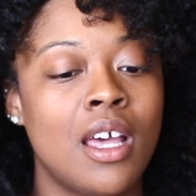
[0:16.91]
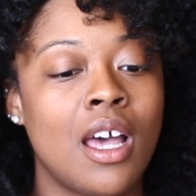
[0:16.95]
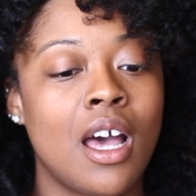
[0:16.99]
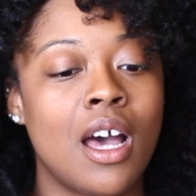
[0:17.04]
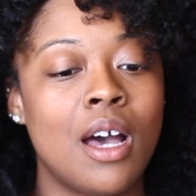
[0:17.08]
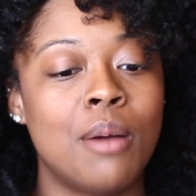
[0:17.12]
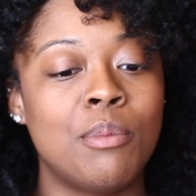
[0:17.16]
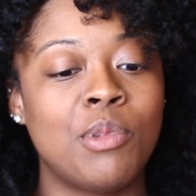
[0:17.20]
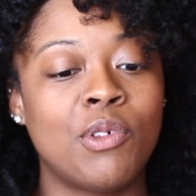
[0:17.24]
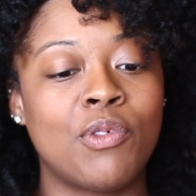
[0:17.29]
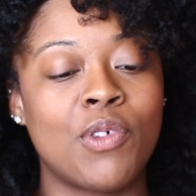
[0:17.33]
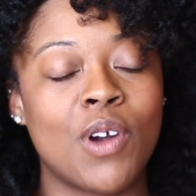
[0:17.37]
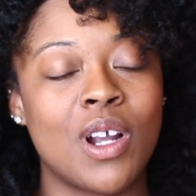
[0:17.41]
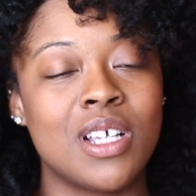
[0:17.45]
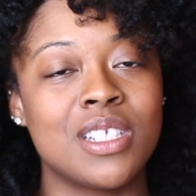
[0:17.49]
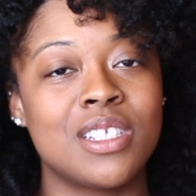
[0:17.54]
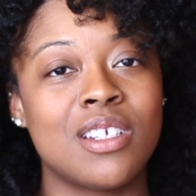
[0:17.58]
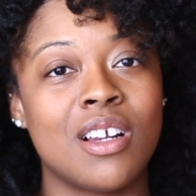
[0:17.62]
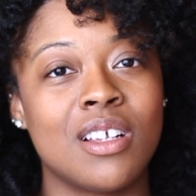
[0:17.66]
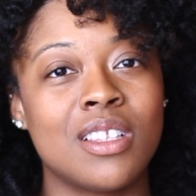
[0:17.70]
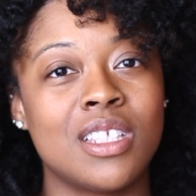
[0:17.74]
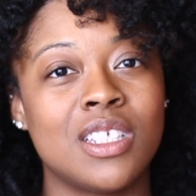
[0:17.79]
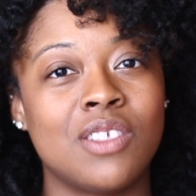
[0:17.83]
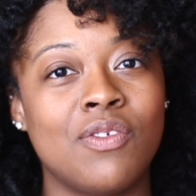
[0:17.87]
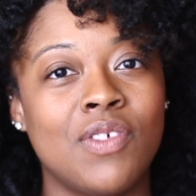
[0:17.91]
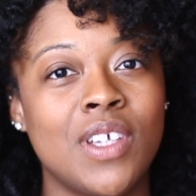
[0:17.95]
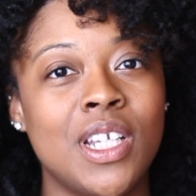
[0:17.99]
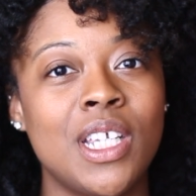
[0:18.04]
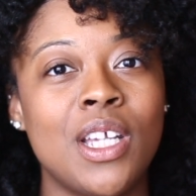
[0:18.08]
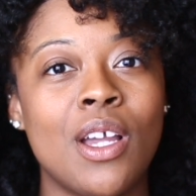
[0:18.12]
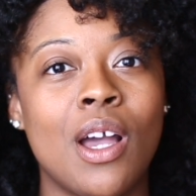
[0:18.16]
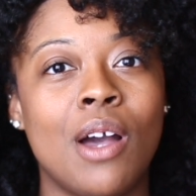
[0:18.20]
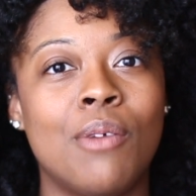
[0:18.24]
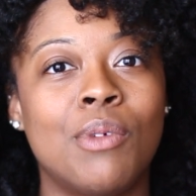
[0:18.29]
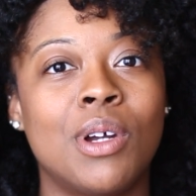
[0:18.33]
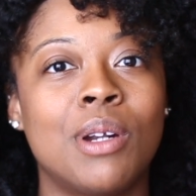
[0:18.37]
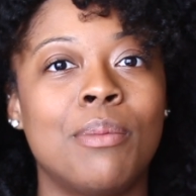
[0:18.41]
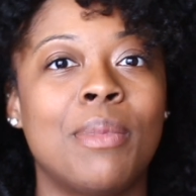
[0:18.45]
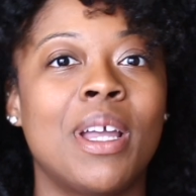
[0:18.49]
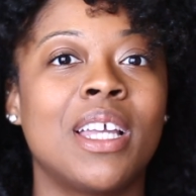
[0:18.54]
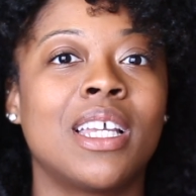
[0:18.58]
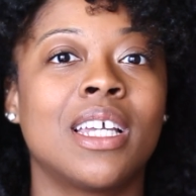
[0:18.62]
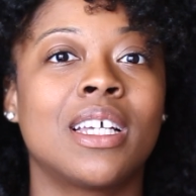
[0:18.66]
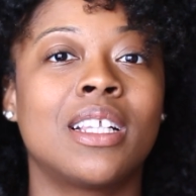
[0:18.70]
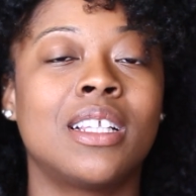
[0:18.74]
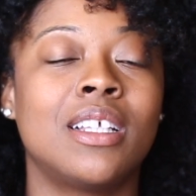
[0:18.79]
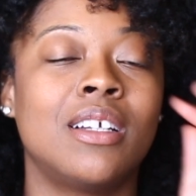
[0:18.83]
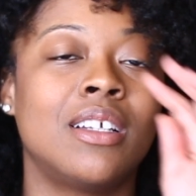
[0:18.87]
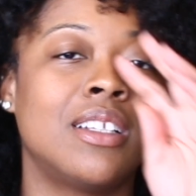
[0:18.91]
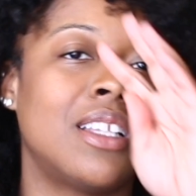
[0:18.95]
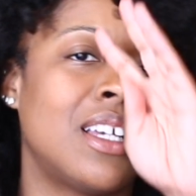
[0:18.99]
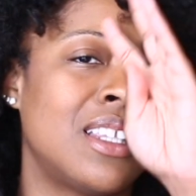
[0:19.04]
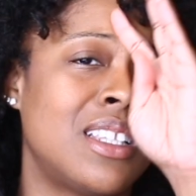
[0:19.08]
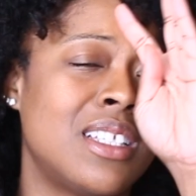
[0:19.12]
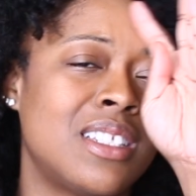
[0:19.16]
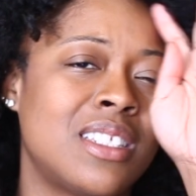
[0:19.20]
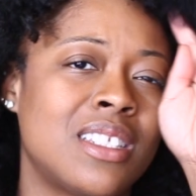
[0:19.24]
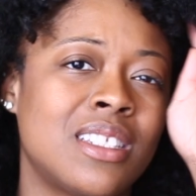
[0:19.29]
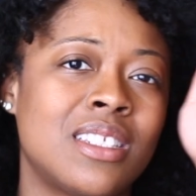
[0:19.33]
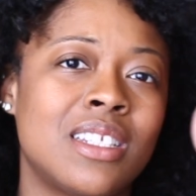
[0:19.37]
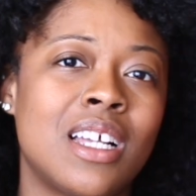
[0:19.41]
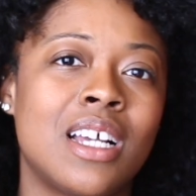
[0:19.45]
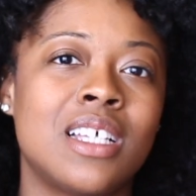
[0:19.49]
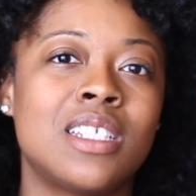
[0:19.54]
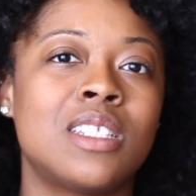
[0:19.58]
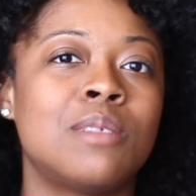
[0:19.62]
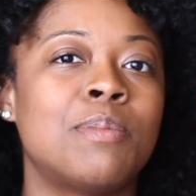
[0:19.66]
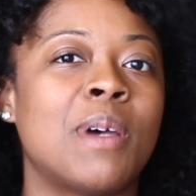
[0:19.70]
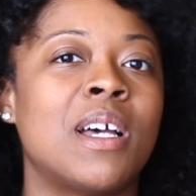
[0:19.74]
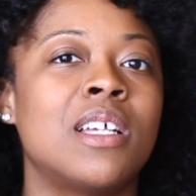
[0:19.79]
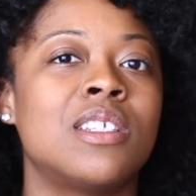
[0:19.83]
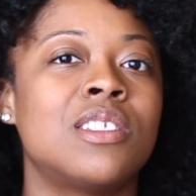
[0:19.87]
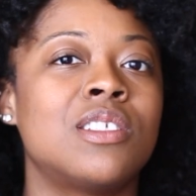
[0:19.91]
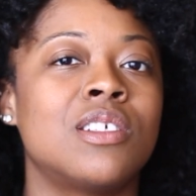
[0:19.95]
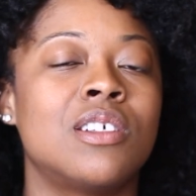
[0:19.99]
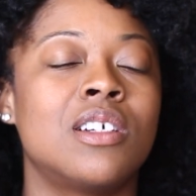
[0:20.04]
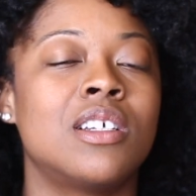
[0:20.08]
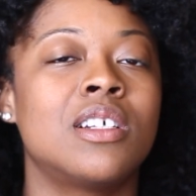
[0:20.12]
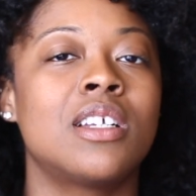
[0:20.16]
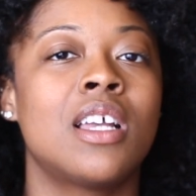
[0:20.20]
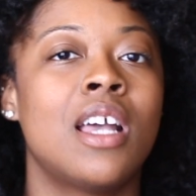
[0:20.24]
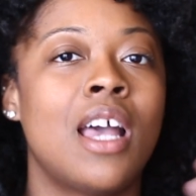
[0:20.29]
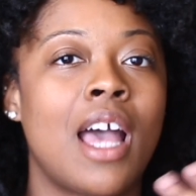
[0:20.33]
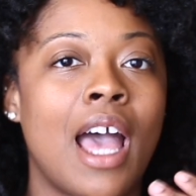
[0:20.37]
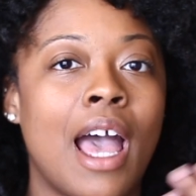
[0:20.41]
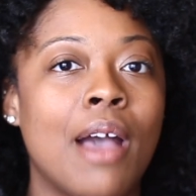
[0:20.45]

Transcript: Um, before I start this video, I want to make it clear that this is not sponsored.